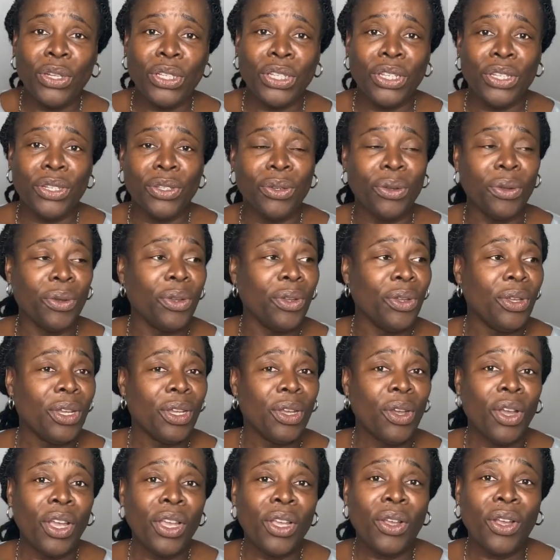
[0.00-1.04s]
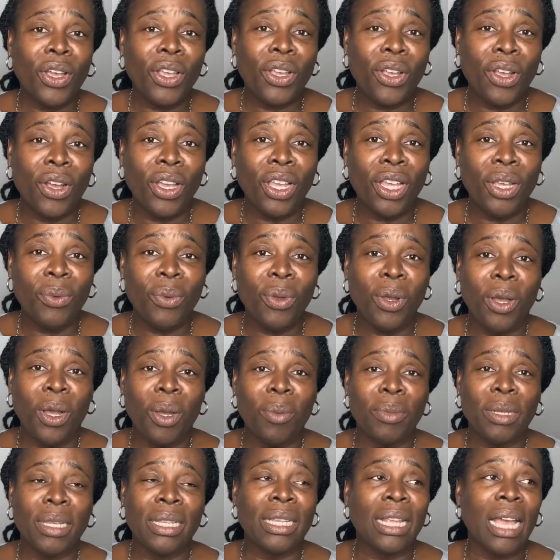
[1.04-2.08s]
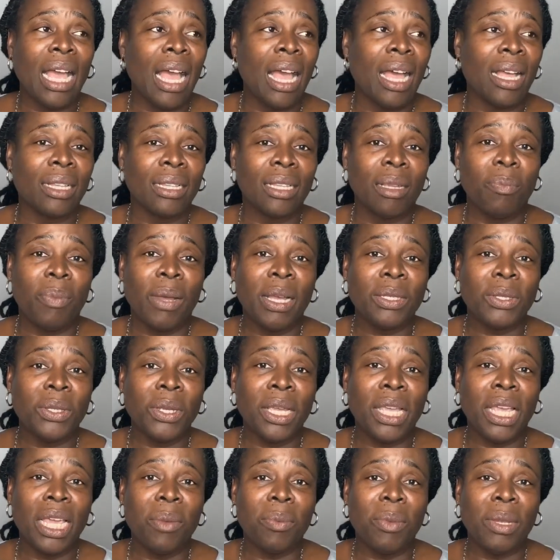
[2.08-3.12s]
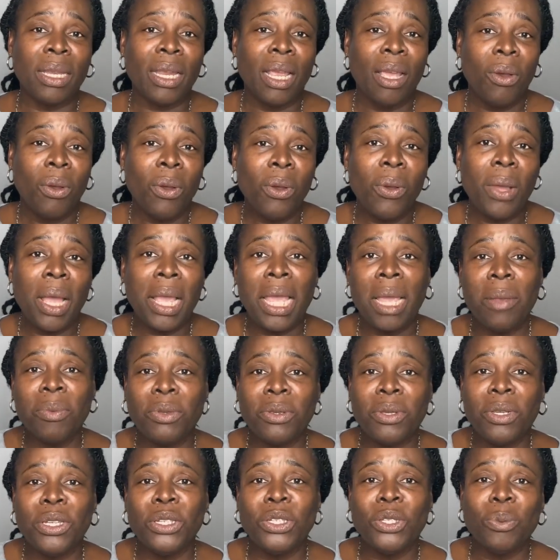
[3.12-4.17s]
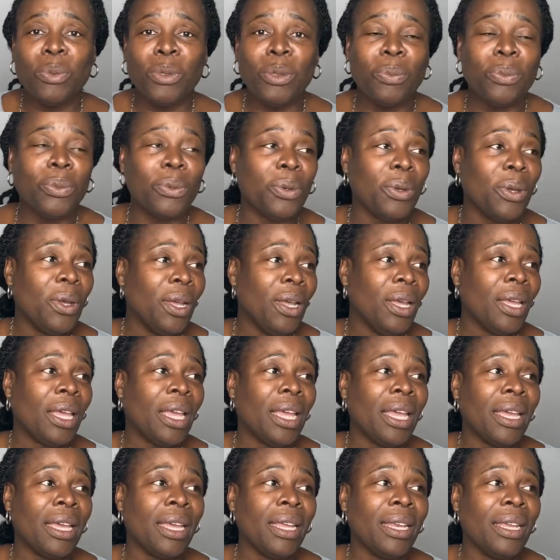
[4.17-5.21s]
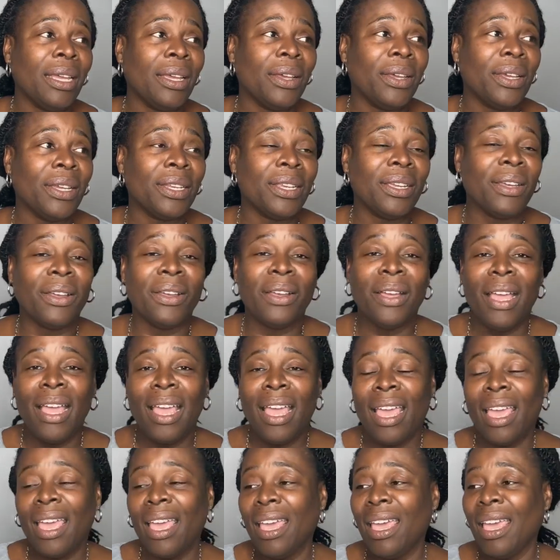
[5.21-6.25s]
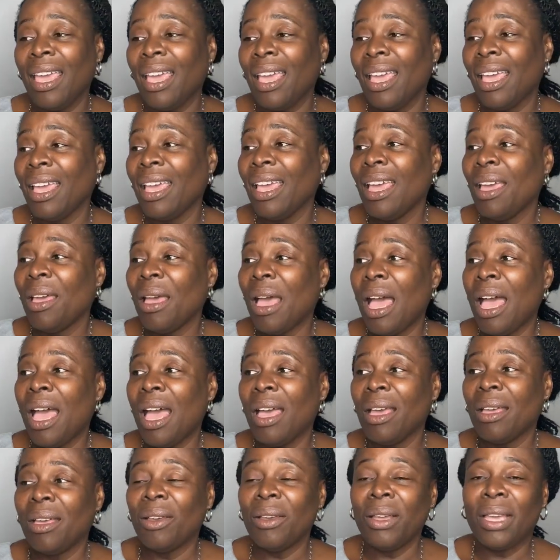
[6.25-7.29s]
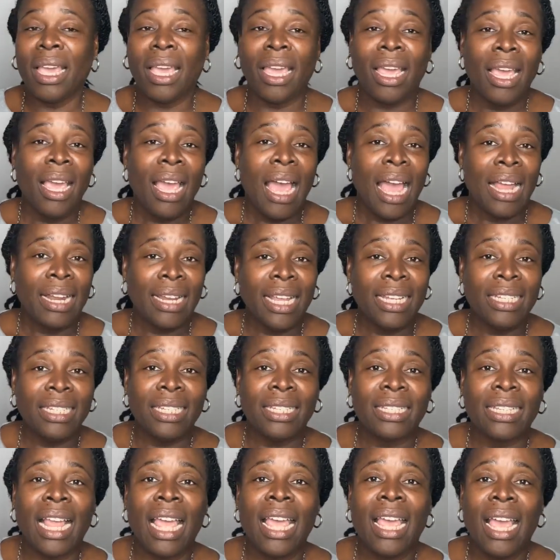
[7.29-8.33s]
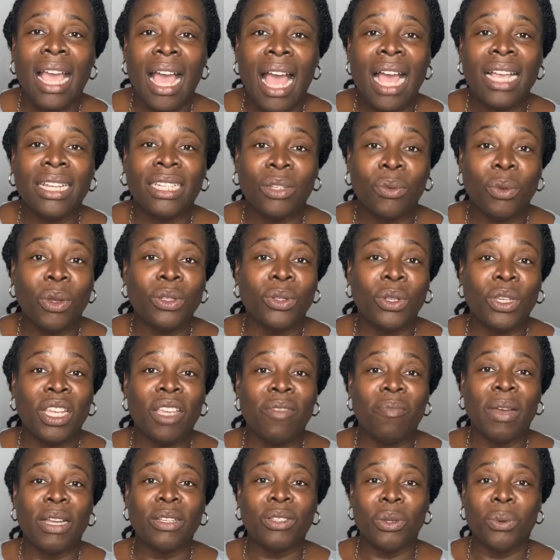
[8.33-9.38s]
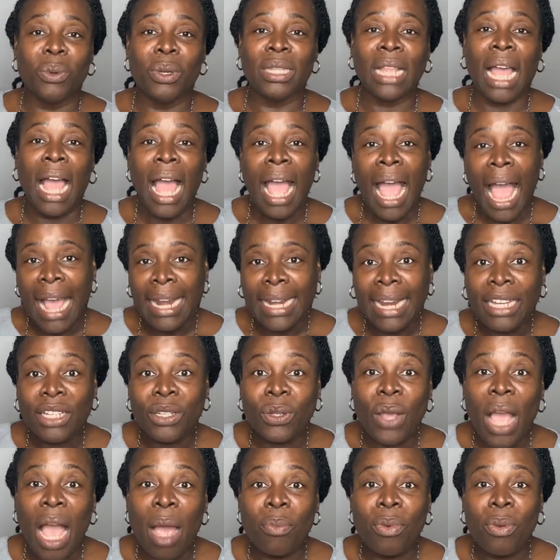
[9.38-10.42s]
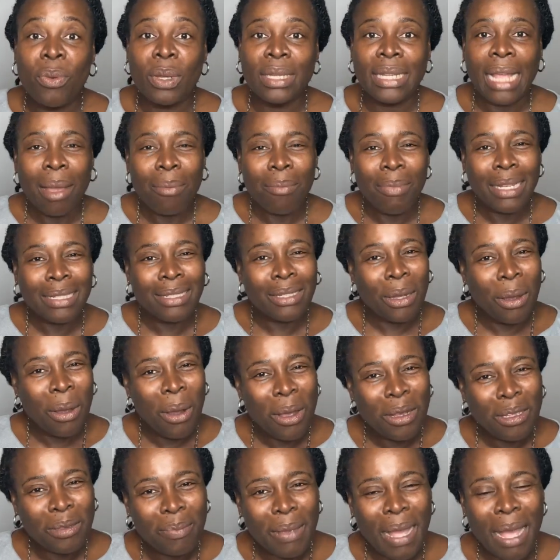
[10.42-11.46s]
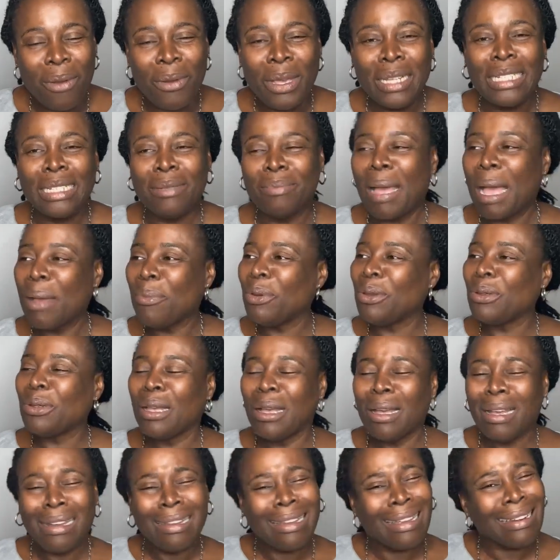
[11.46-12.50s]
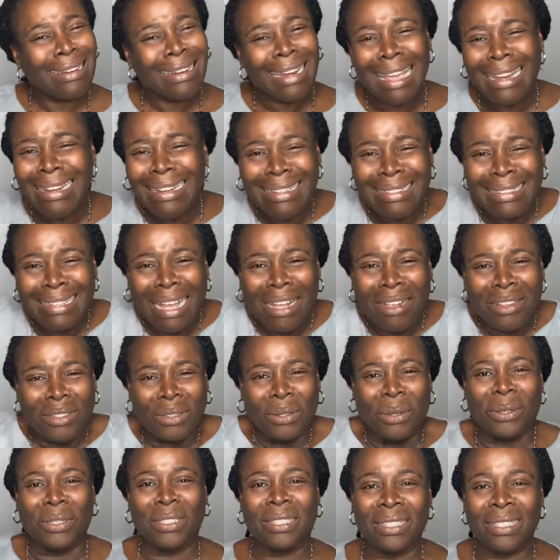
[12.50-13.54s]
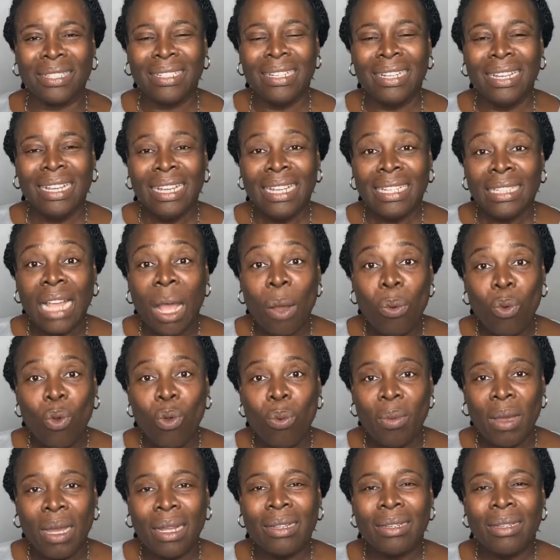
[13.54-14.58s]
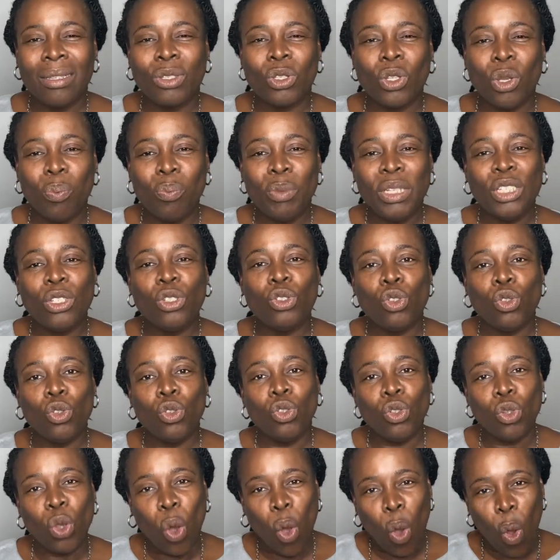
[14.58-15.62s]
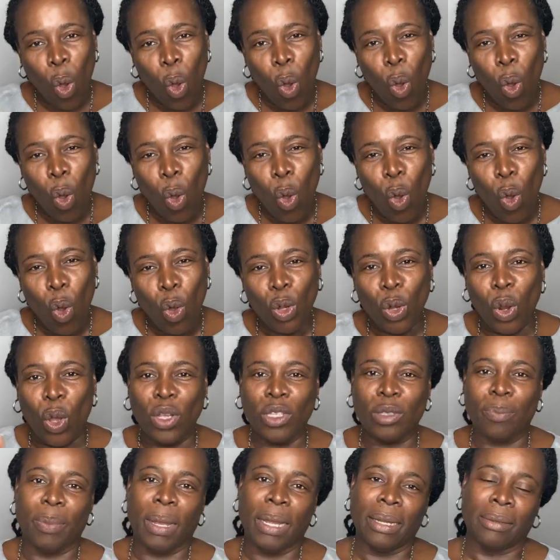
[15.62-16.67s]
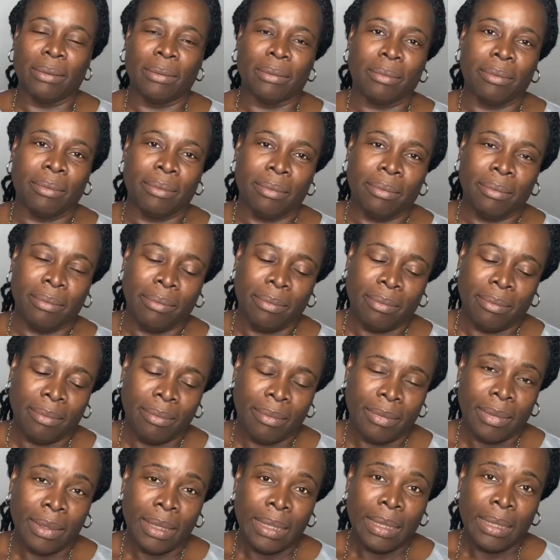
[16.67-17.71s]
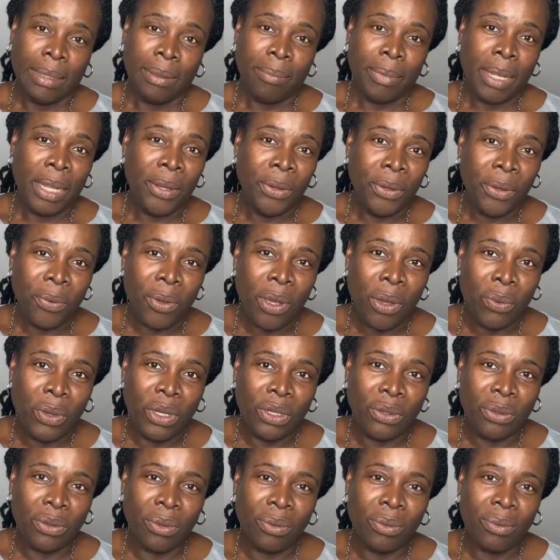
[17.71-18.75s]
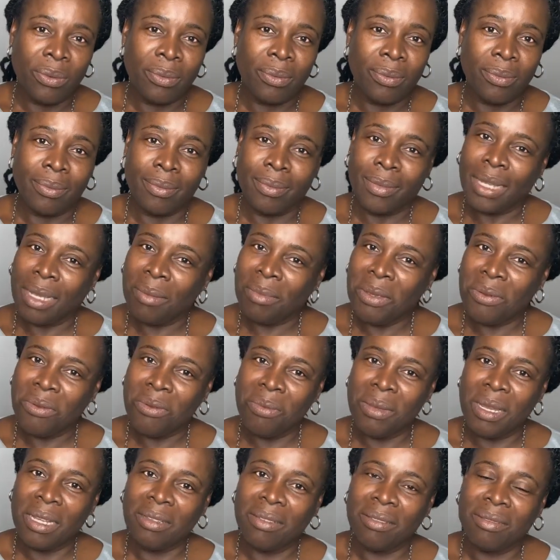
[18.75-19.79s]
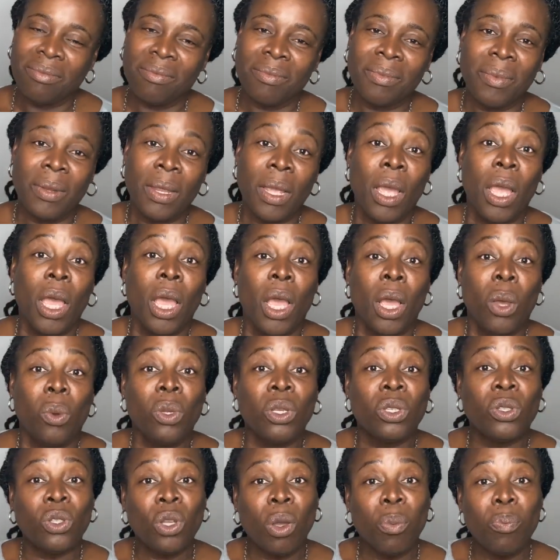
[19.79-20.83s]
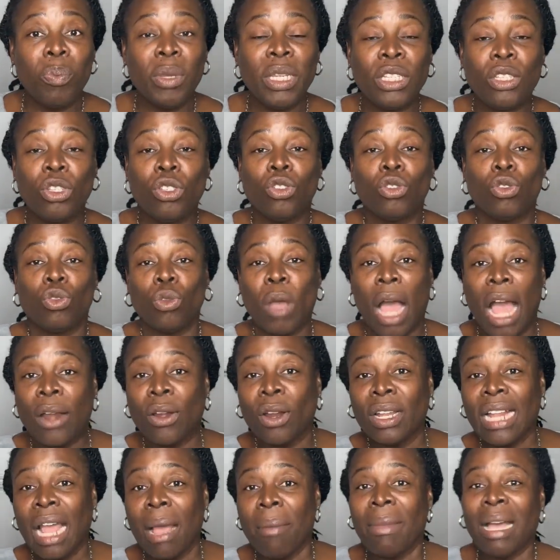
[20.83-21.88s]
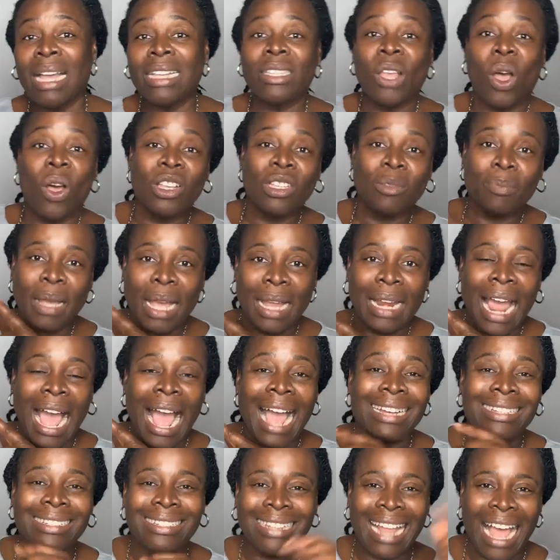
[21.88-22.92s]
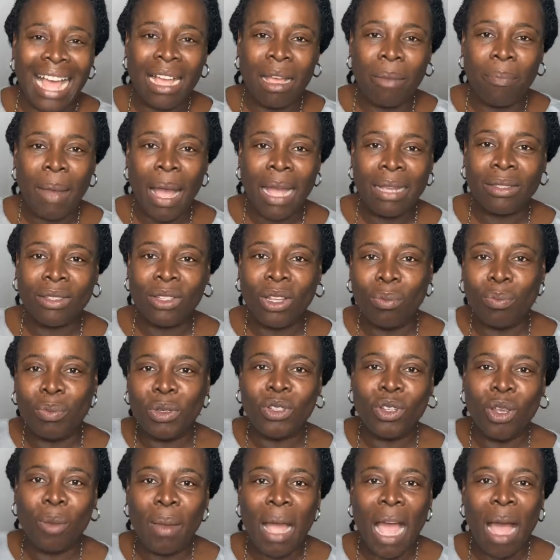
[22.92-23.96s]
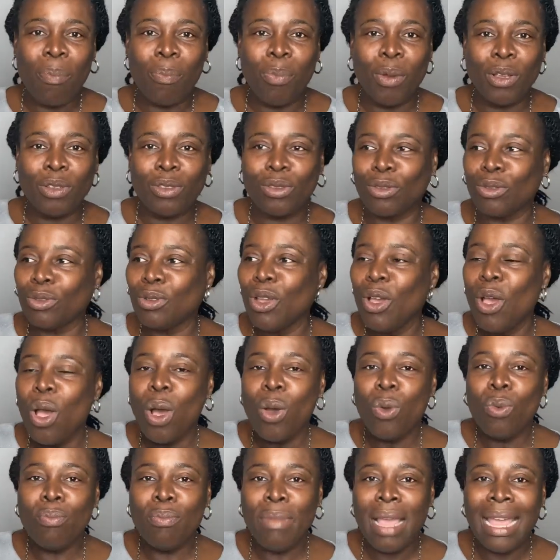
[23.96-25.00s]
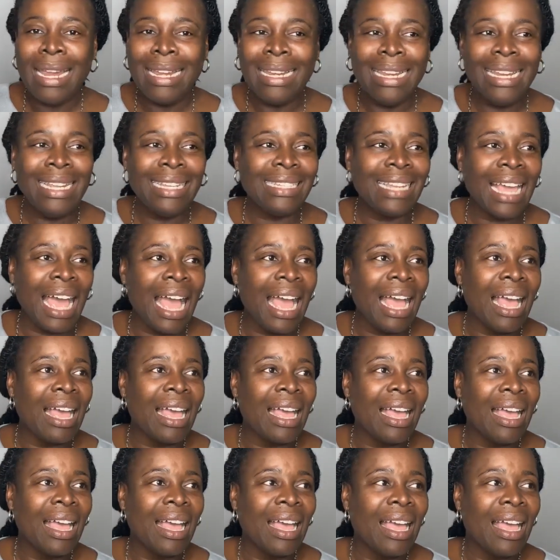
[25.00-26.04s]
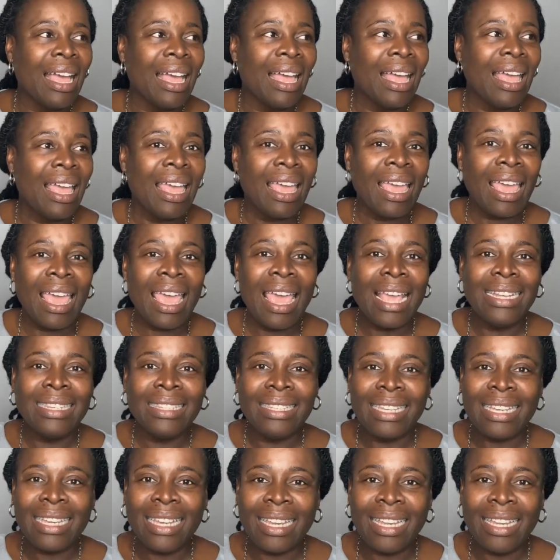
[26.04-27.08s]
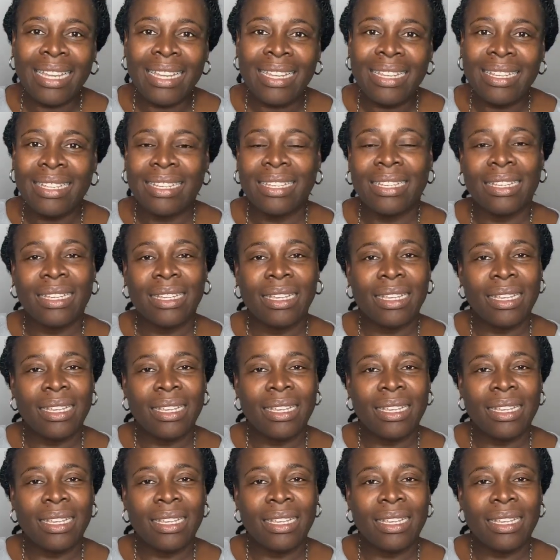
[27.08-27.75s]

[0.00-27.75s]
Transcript: on the door. Koi, who come in? The pastor came in. Oh, I came to greet you people. Hey, can you come? Okay. And then she's like, she wants to give pastor water. And then she got to bring water. But your husband, when the Bible clearly tells us that woman, submit to your own husband. But you know what we do? I'm a woman. We submit to another man's husband. Hashtag pastor, bishop, apostle, men leader, deacon.